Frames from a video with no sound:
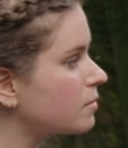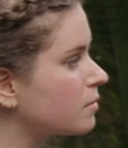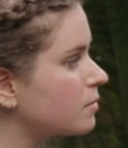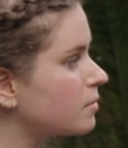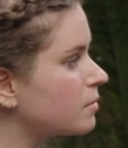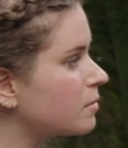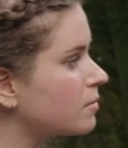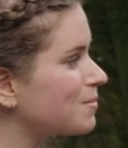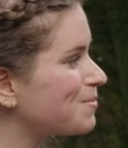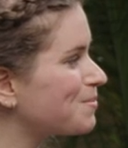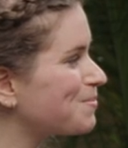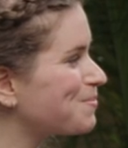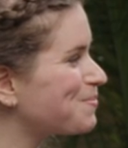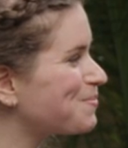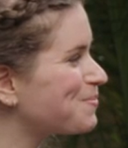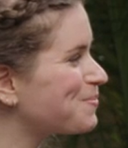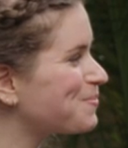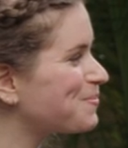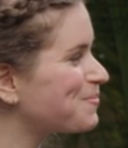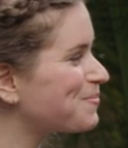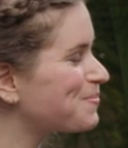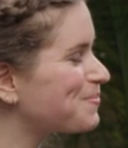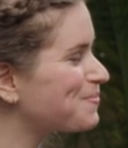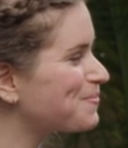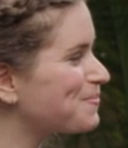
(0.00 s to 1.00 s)

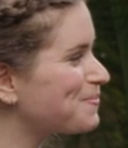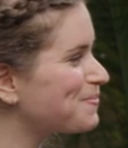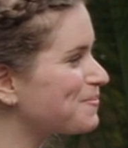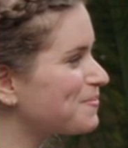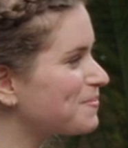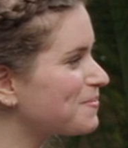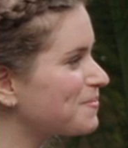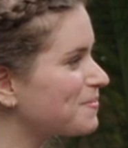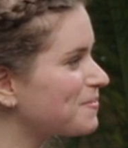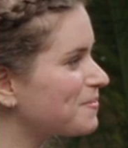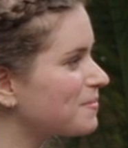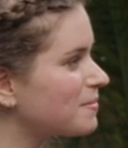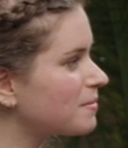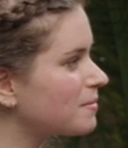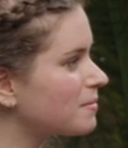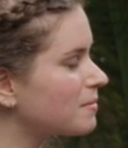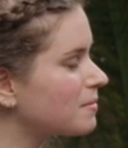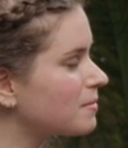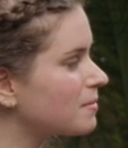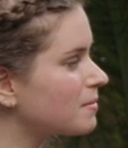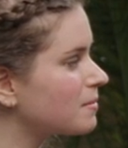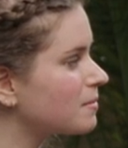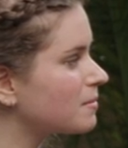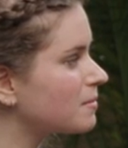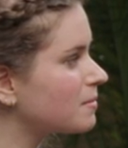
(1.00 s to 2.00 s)

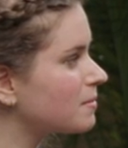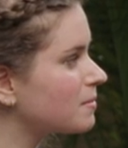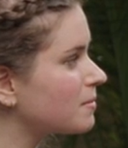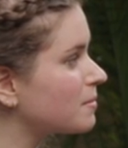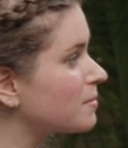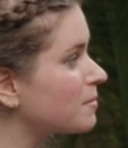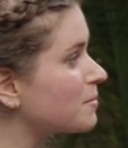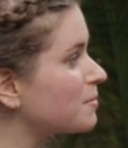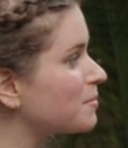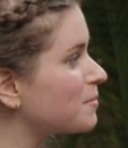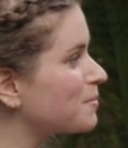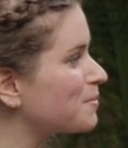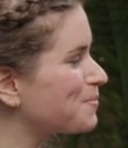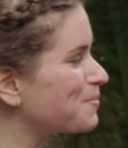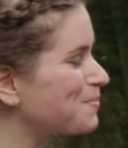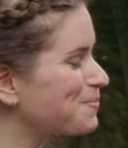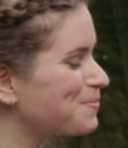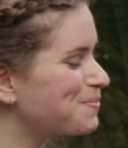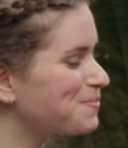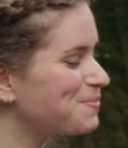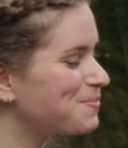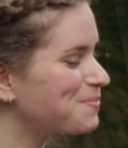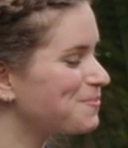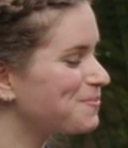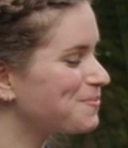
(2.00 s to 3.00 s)

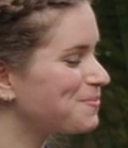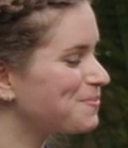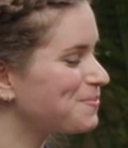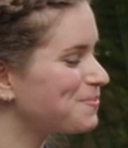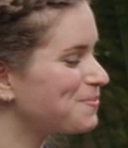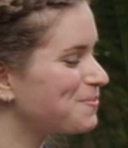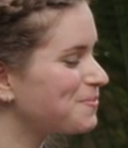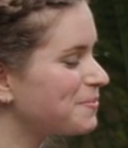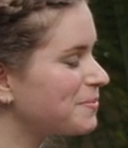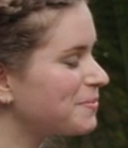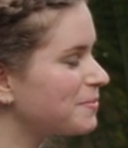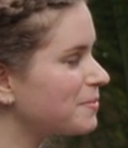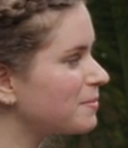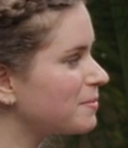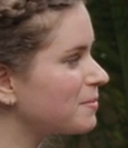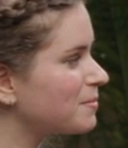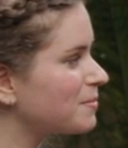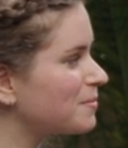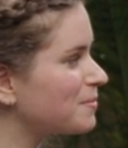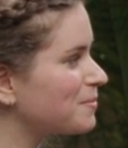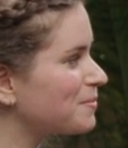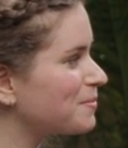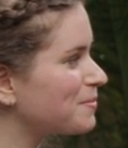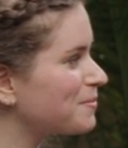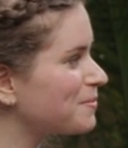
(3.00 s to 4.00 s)

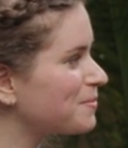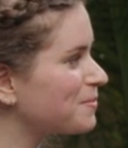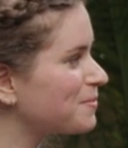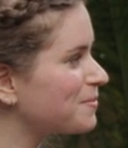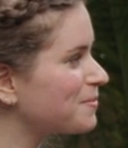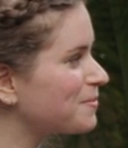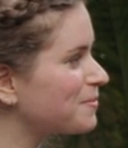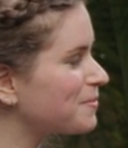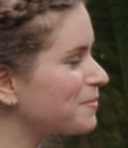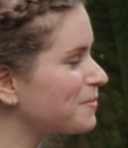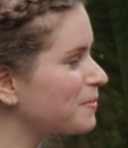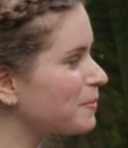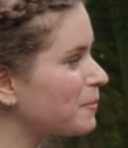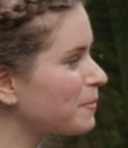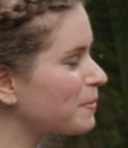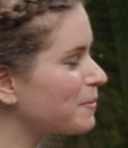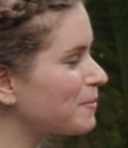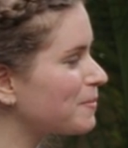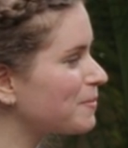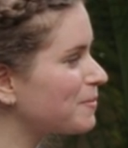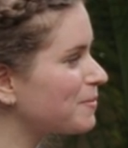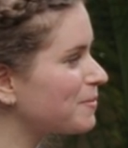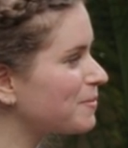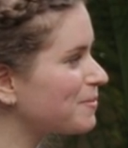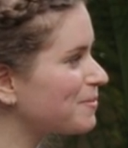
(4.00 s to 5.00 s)

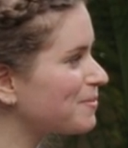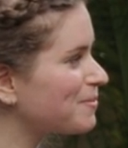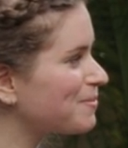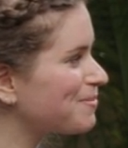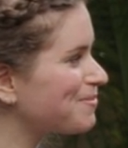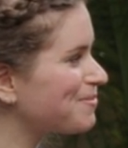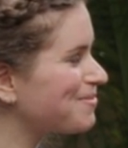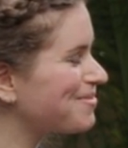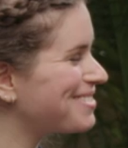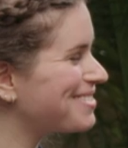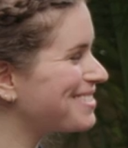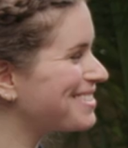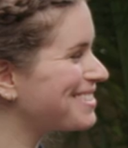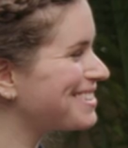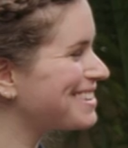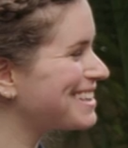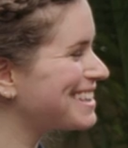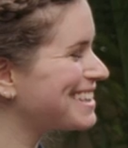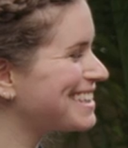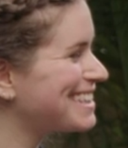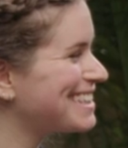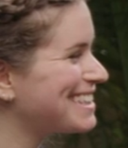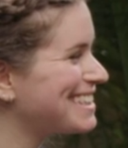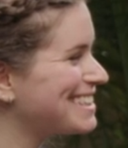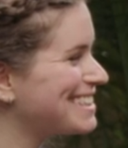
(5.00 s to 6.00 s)

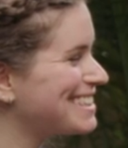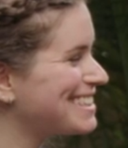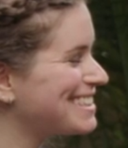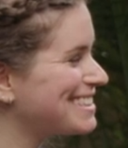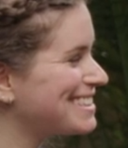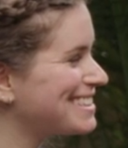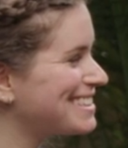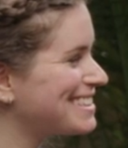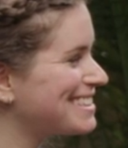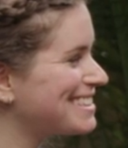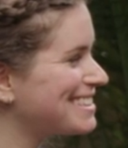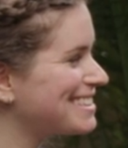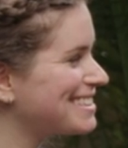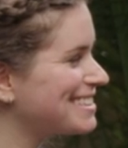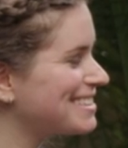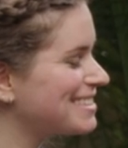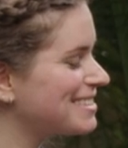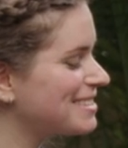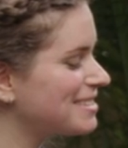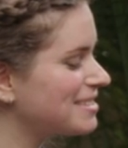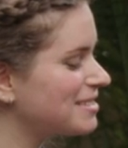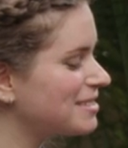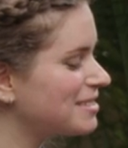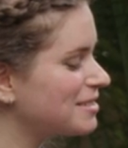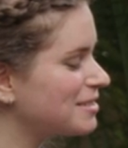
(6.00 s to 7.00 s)

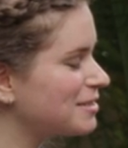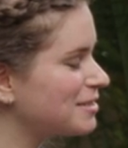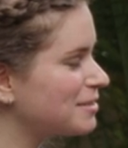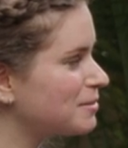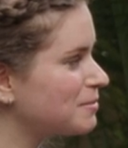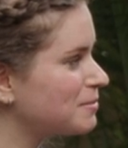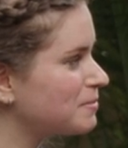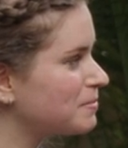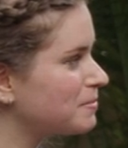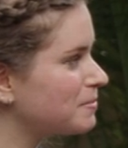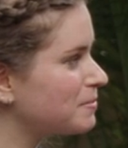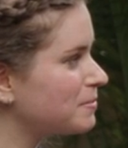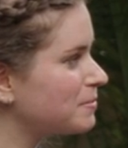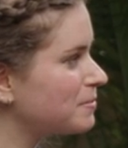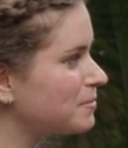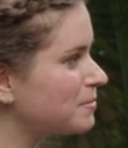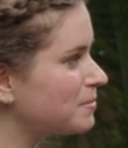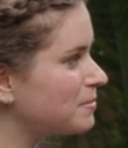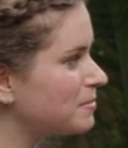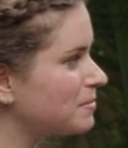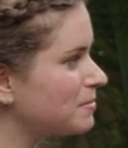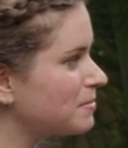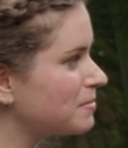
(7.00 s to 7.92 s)
[no speech]